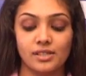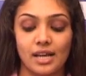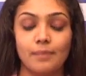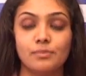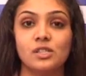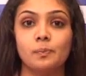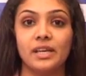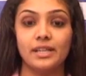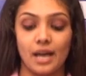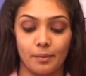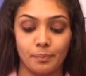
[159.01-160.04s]
on time to
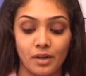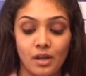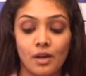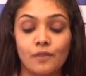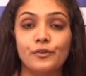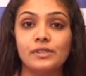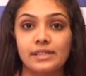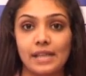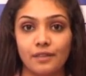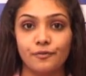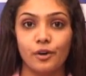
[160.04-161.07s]
speed up for
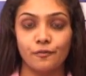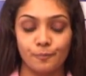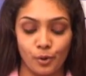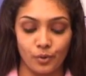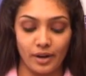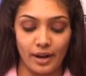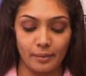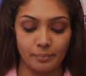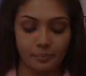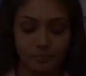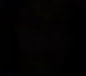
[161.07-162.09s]
self-off program.